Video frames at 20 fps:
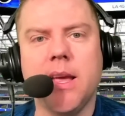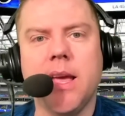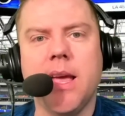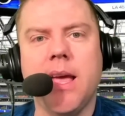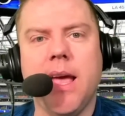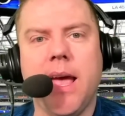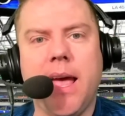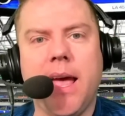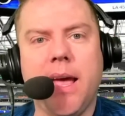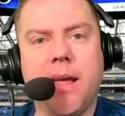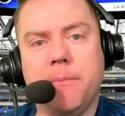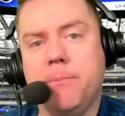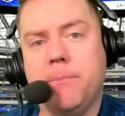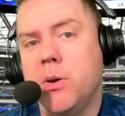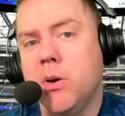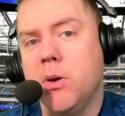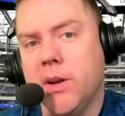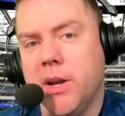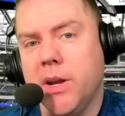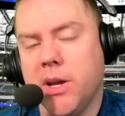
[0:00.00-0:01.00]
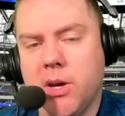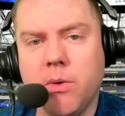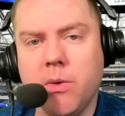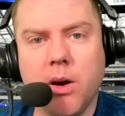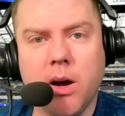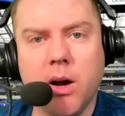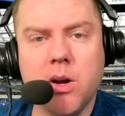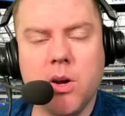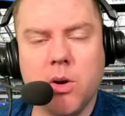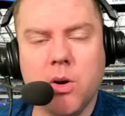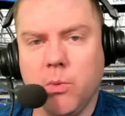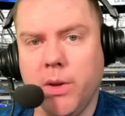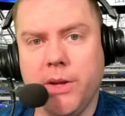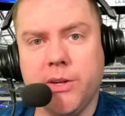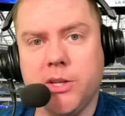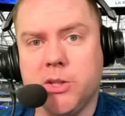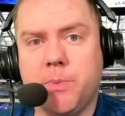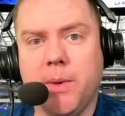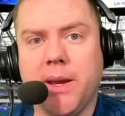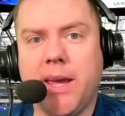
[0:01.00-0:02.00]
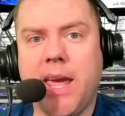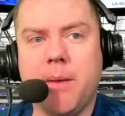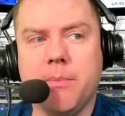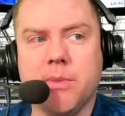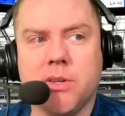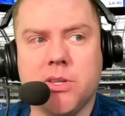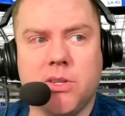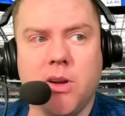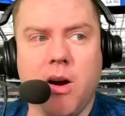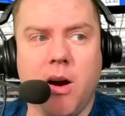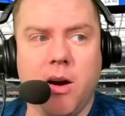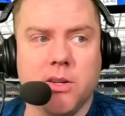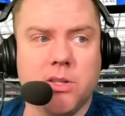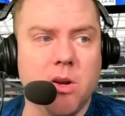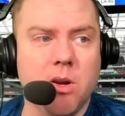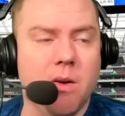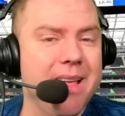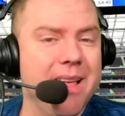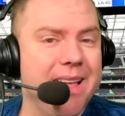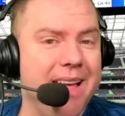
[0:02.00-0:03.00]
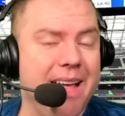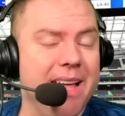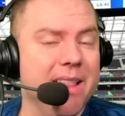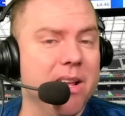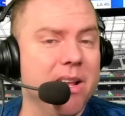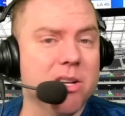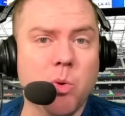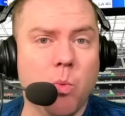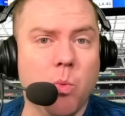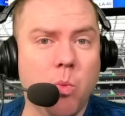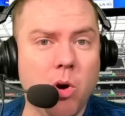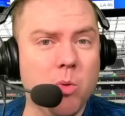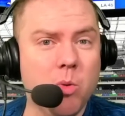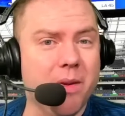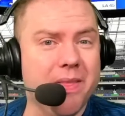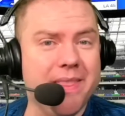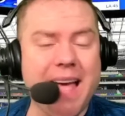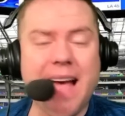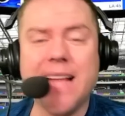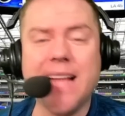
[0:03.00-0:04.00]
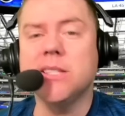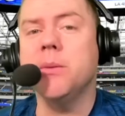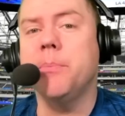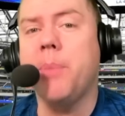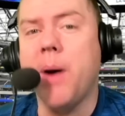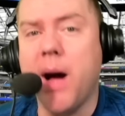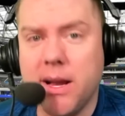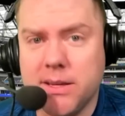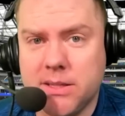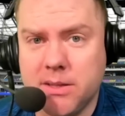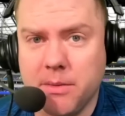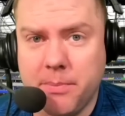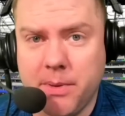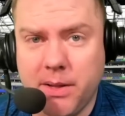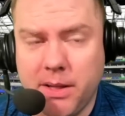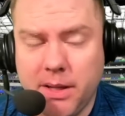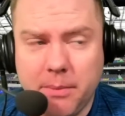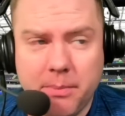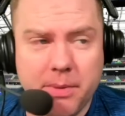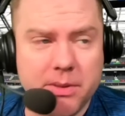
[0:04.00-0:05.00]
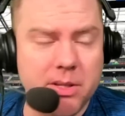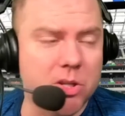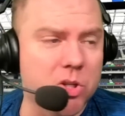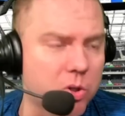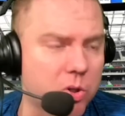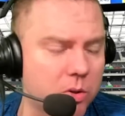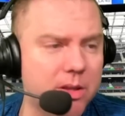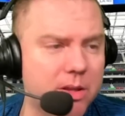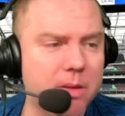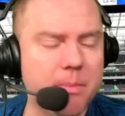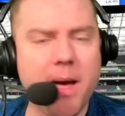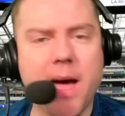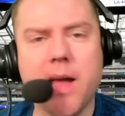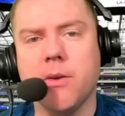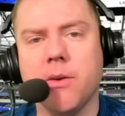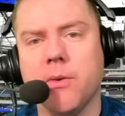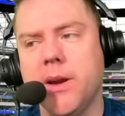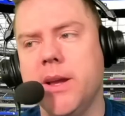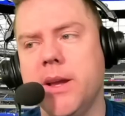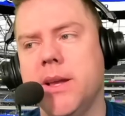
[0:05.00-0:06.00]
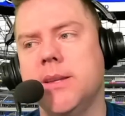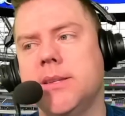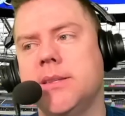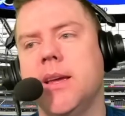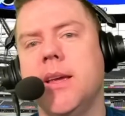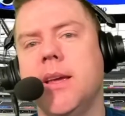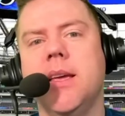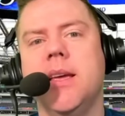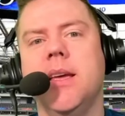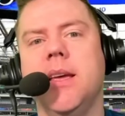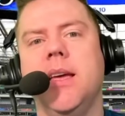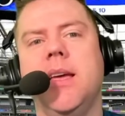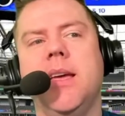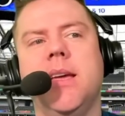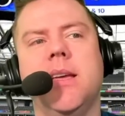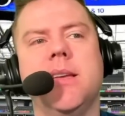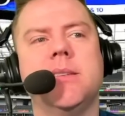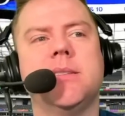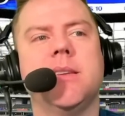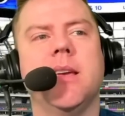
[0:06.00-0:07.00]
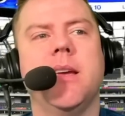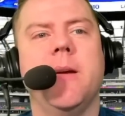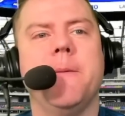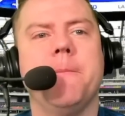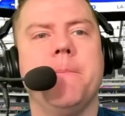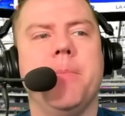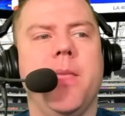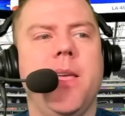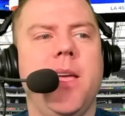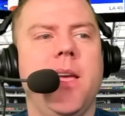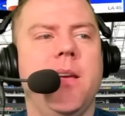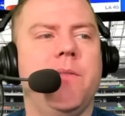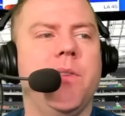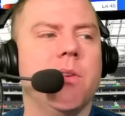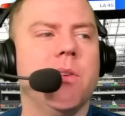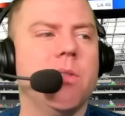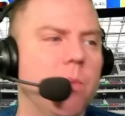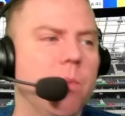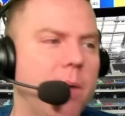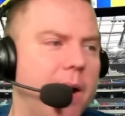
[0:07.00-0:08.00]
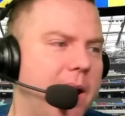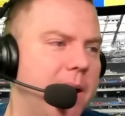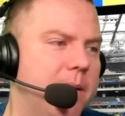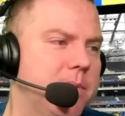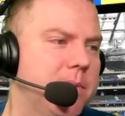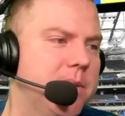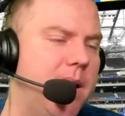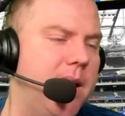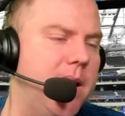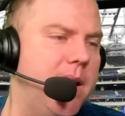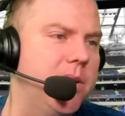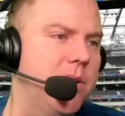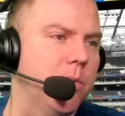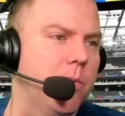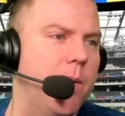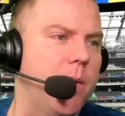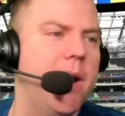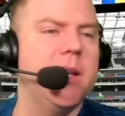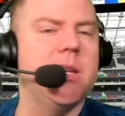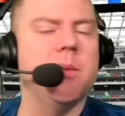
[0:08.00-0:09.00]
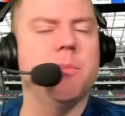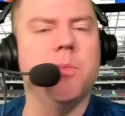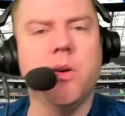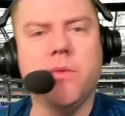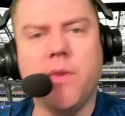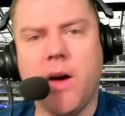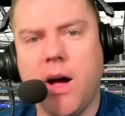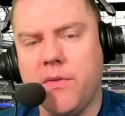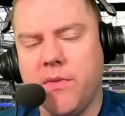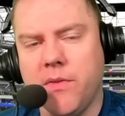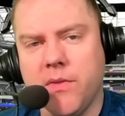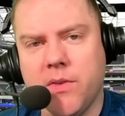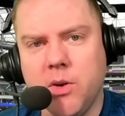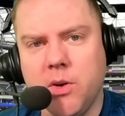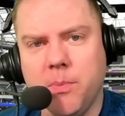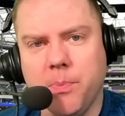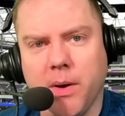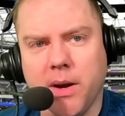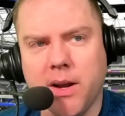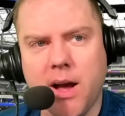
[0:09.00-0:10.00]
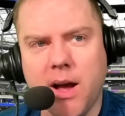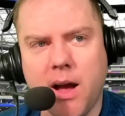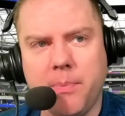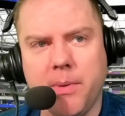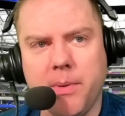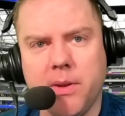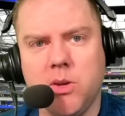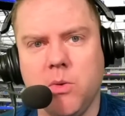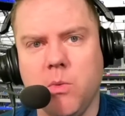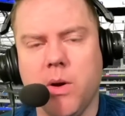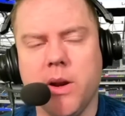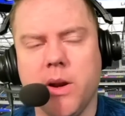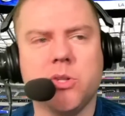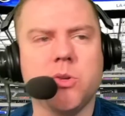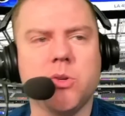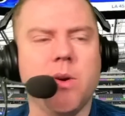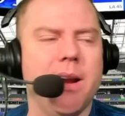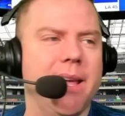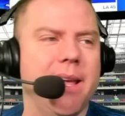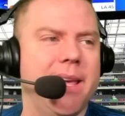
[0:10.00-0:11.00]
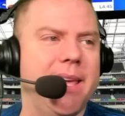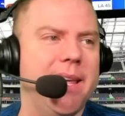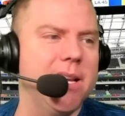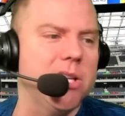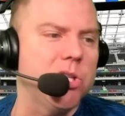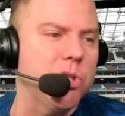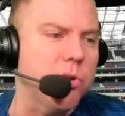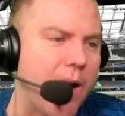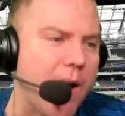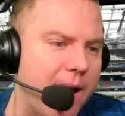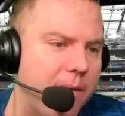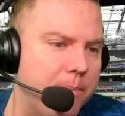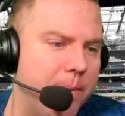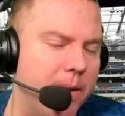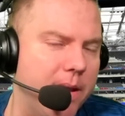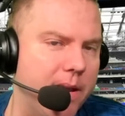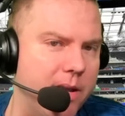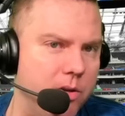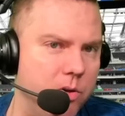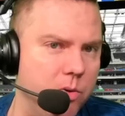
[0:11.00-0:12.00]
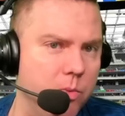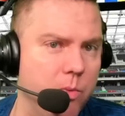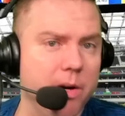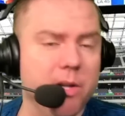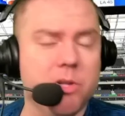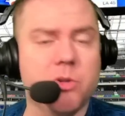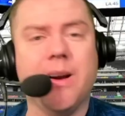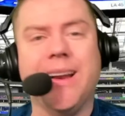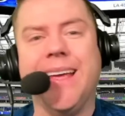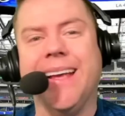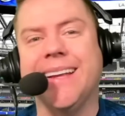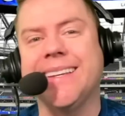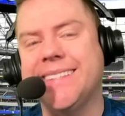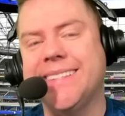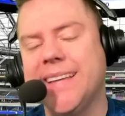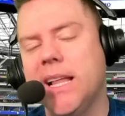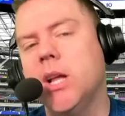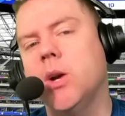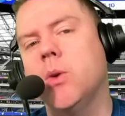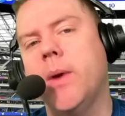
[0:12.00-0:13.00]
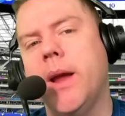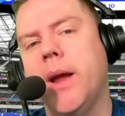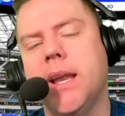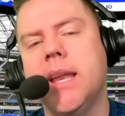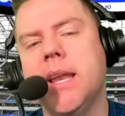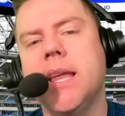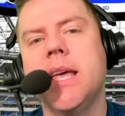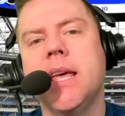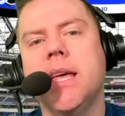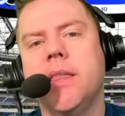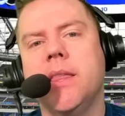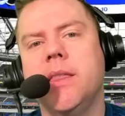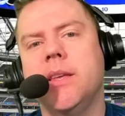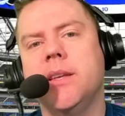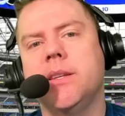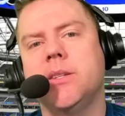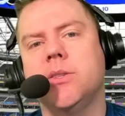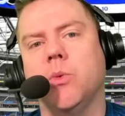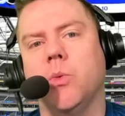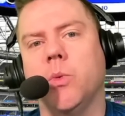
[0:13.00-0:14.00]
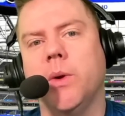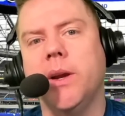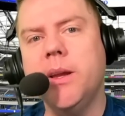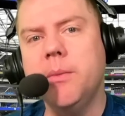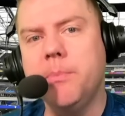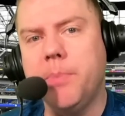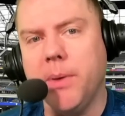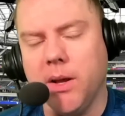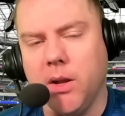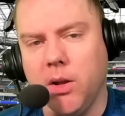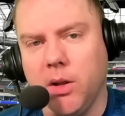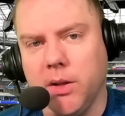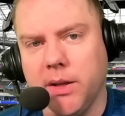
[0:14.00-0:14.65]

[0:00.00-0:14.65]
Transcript: and Puka Nacua really just became a star. So I think there's a world where that's a possibility. But the truth of the matter is if you're the Rams and you're ready to move off of Cooper Kupp and you want to try to get a draft pick and you want to try to accelerate this rebuild,